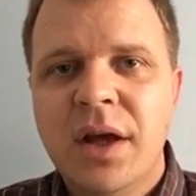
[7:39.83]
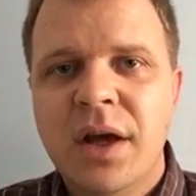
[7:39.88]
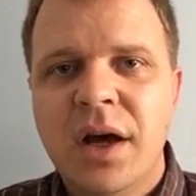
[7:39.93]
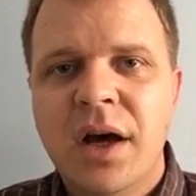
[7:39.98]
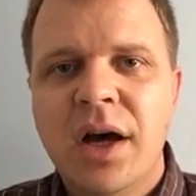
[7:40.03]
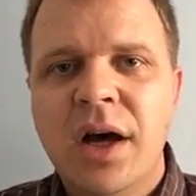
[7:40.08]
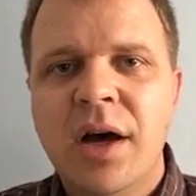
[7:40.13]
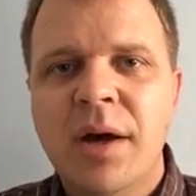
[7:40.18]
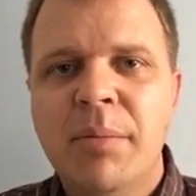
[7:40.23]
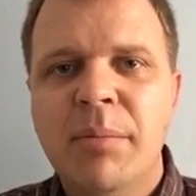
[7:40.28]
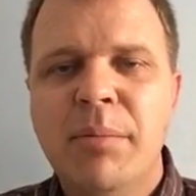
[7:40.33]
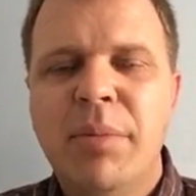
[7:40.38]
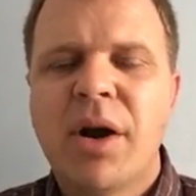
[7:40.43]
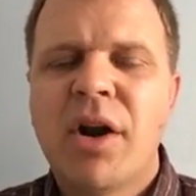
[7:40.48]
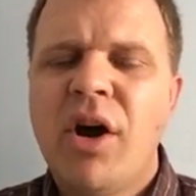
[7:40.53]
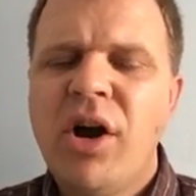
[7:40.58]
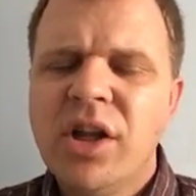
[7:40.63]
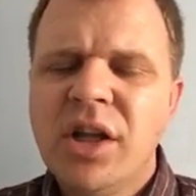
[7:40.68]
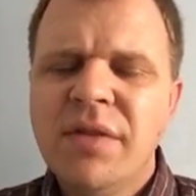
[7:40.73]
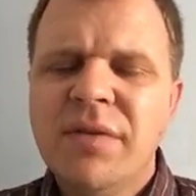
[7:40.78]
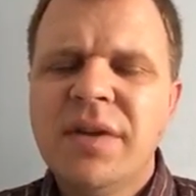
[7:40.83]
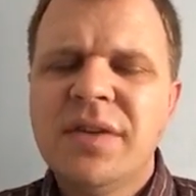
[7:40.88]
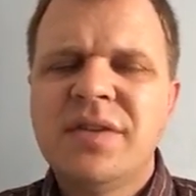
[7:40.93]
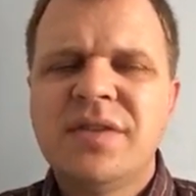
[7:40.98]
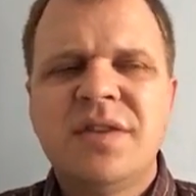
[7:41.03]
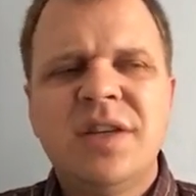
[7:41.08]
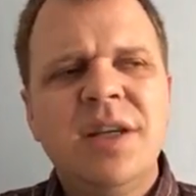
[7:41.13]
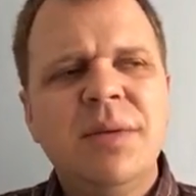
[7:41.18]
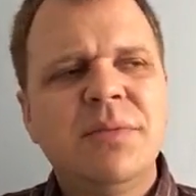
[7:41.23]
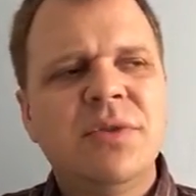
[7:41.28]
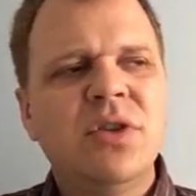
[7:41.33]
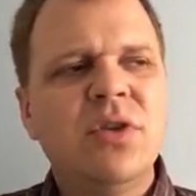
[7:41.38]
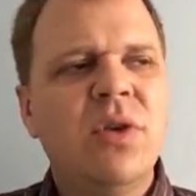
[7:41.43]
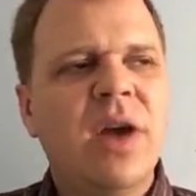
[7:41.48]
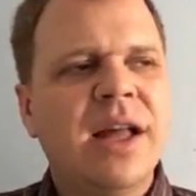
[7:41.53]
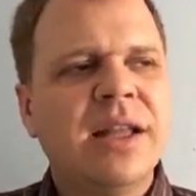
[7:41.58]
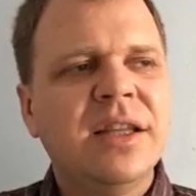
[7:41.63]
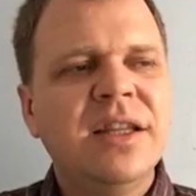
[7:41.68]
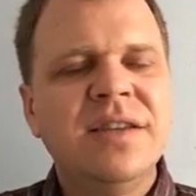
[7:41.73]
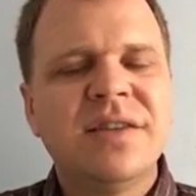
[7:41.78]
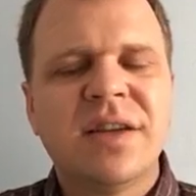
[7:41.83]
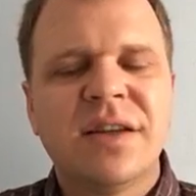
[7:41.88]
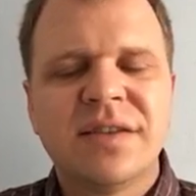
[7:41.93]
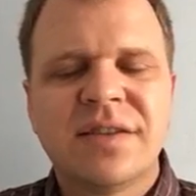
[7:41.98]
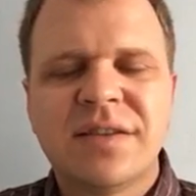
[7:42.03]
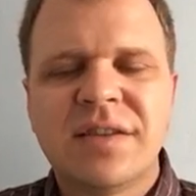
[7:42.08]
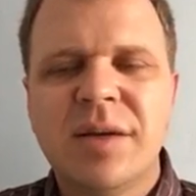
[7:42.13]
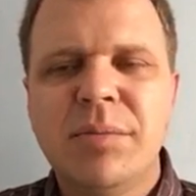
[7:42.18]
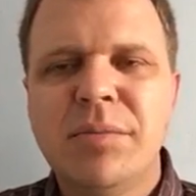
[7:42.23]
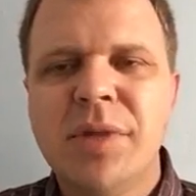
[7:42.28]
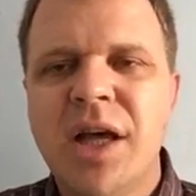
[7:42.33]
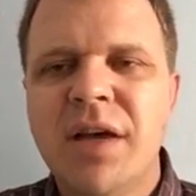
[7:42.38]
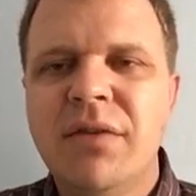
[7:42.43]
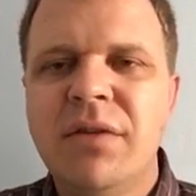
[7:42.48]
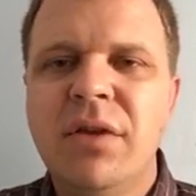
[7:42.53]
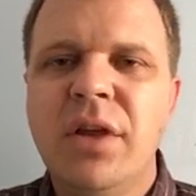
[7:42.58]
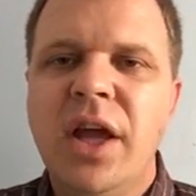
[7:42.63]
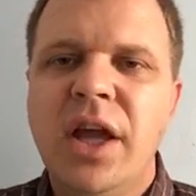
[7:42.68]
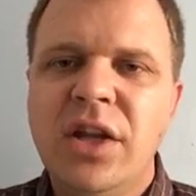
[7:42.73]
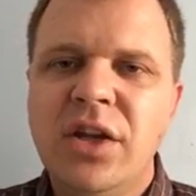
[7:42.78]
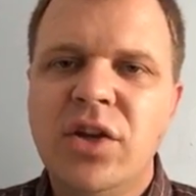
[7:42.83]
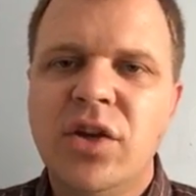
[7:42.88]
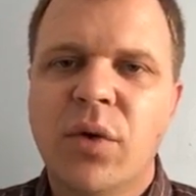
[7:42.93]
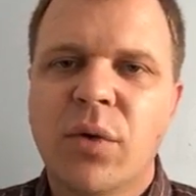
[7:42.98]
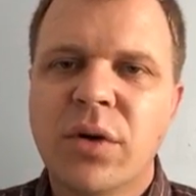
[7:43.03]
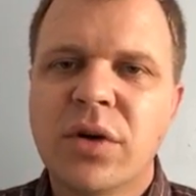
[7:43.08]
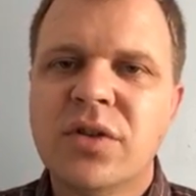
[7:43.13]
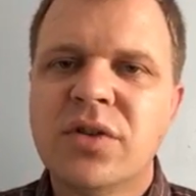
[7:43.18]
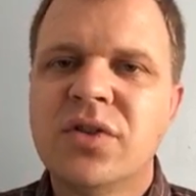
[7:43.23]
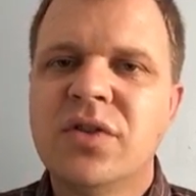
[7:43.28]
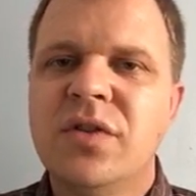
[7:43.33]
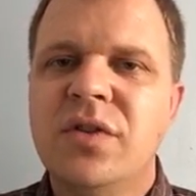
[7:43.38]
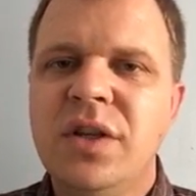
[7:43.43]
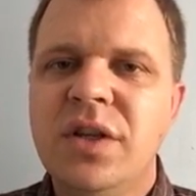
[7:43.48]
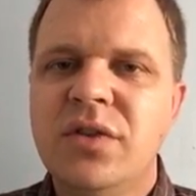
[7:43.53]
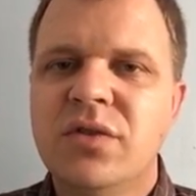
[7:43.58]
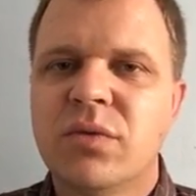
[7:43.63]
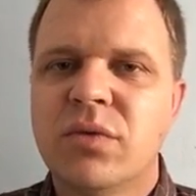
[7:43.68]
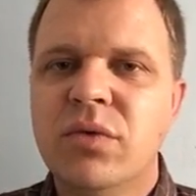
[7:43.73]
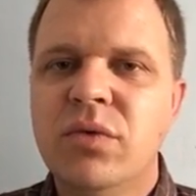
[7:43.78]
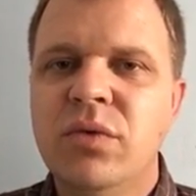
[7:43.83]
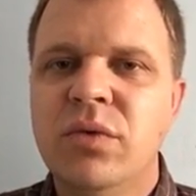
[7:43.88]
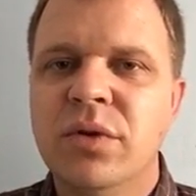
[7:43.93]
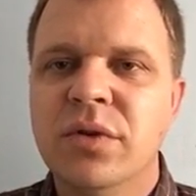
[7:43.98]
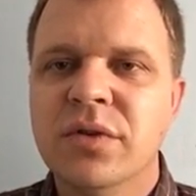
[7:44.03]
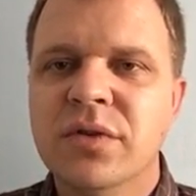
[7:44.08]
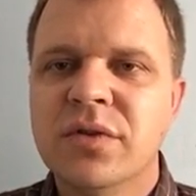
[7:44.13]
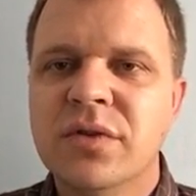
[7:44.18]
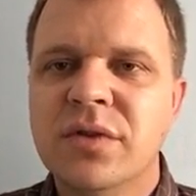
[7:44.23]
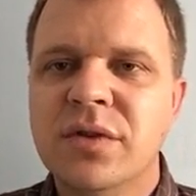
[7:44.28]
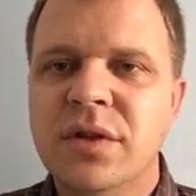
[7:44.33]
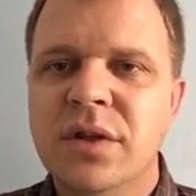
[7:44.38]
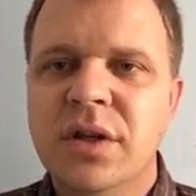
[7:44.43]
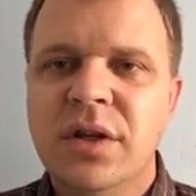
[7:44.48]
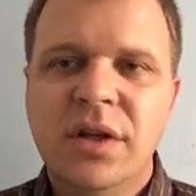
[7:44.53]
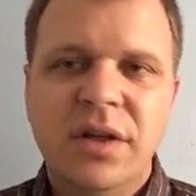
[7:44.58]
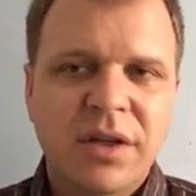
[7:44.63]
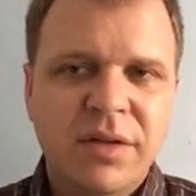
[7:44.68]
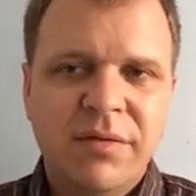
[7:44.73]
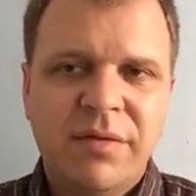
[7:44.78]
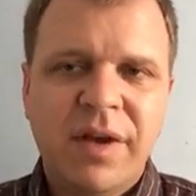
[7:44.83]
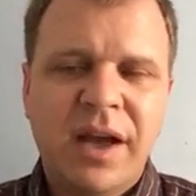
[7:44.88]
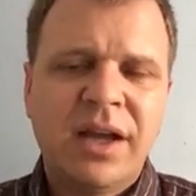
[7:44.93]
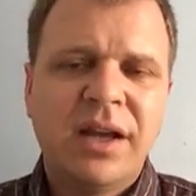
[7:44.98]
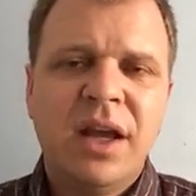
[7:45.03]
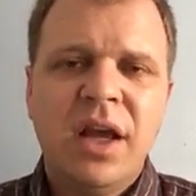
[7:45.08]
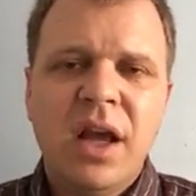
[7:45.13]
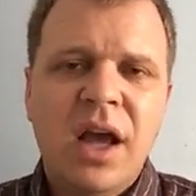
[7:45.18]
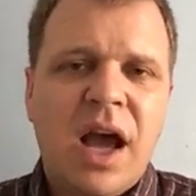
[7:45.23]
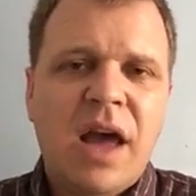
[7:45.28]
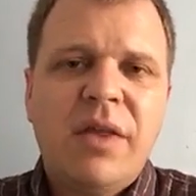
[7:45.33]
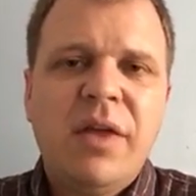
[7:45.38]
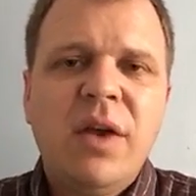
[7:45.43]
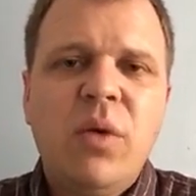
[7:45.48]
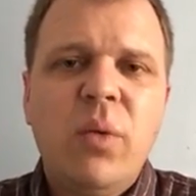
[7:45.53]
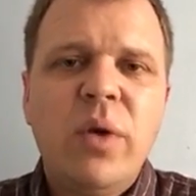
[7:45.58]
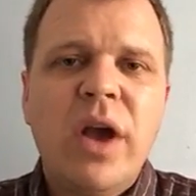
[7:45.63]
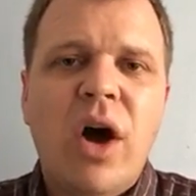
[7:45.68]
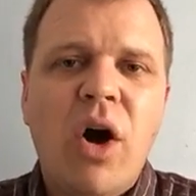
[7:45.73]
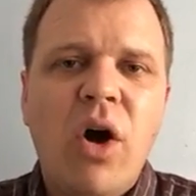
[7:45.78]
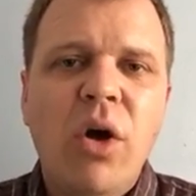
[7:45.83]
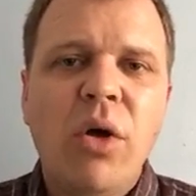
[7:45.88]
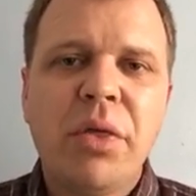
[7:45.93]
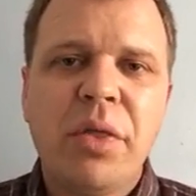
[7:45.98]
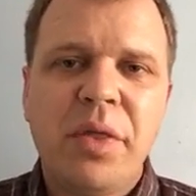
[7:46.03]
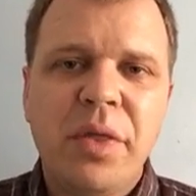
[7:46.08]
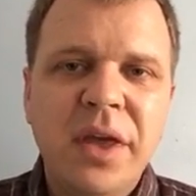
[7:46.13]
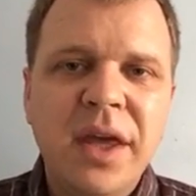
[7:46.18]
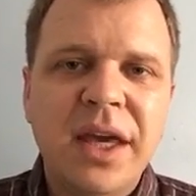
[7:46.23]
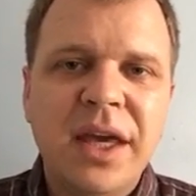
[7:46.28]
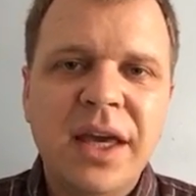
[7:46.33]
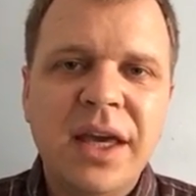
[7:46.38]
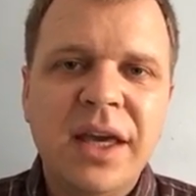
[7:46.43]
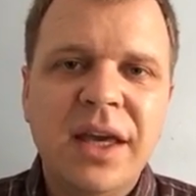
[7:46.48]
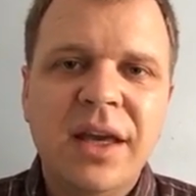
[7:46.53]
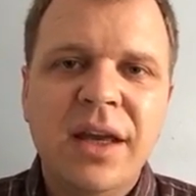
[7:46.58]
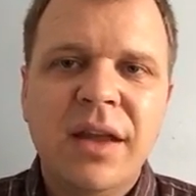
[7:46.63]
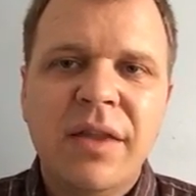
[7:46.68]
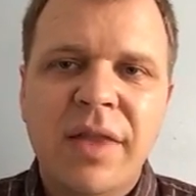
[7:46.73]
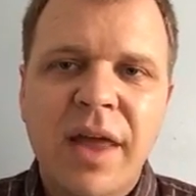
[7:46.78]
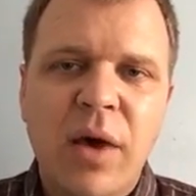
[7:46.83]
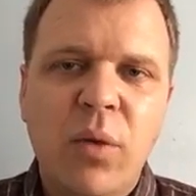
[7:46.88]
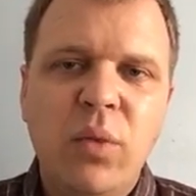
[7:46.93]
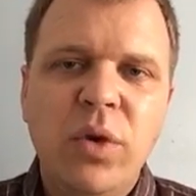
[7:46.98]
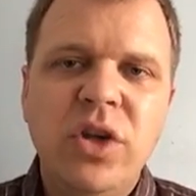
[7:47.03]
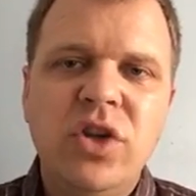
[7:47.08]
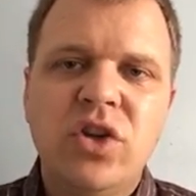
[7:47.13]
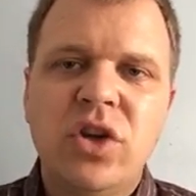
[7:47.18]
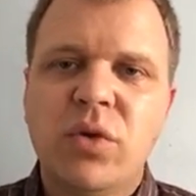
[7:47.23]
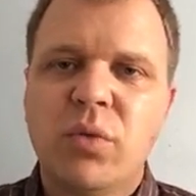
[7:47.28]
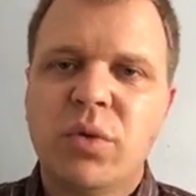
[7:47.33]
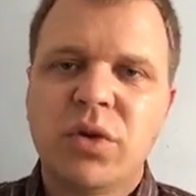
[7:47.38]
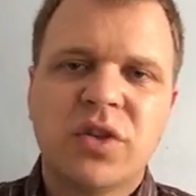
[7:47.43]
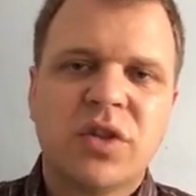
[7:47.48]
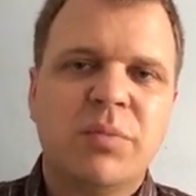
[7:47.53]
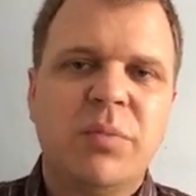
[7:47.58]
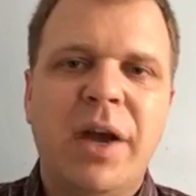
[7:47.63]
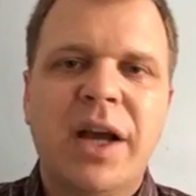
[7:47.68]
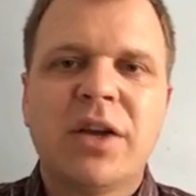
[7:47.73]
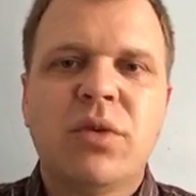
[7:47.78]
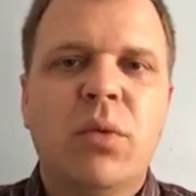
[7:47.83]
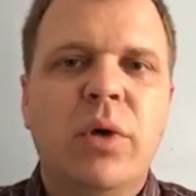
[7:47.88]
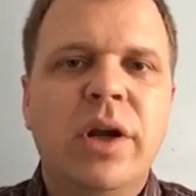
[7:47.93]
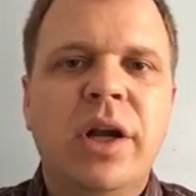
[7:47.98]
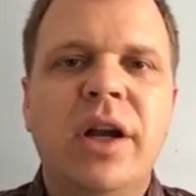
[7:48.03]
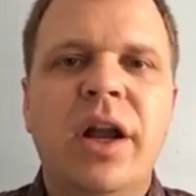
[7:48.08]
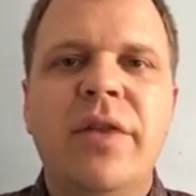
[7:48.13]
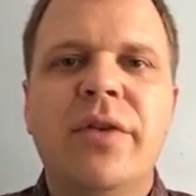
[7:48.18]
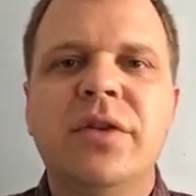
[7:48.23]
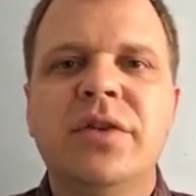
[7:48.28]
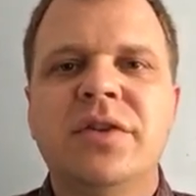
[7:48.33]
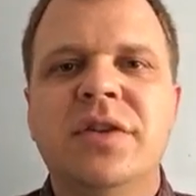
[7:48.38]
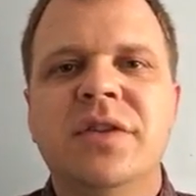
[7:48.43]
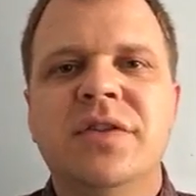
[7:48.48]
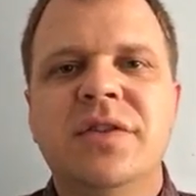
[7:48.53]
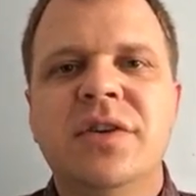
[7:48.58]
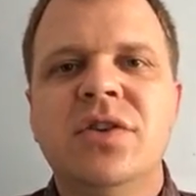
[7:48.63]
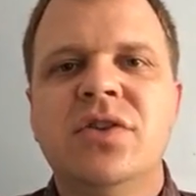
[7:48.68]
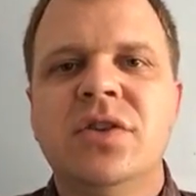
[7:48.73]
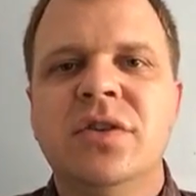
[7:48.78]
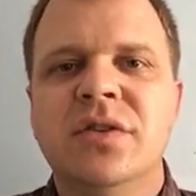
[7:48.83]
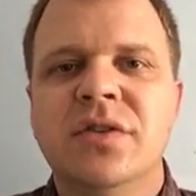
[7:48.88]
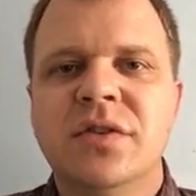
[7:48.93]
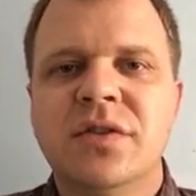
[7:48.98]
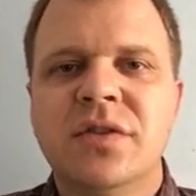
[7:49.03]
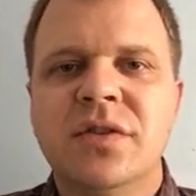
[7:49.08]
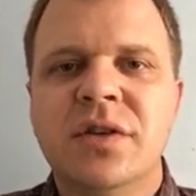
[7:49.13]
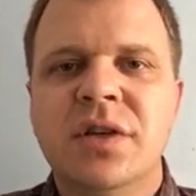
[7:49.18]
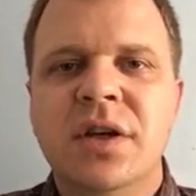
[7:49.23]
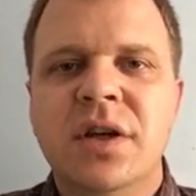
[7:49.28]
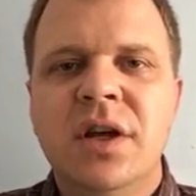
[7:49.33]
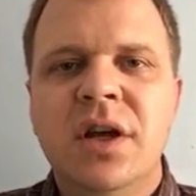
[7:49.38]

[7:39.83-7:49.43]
But all of us seem to, at least on some level, endorse these rules. In fact, I think we all think that we should respect one another's decisions.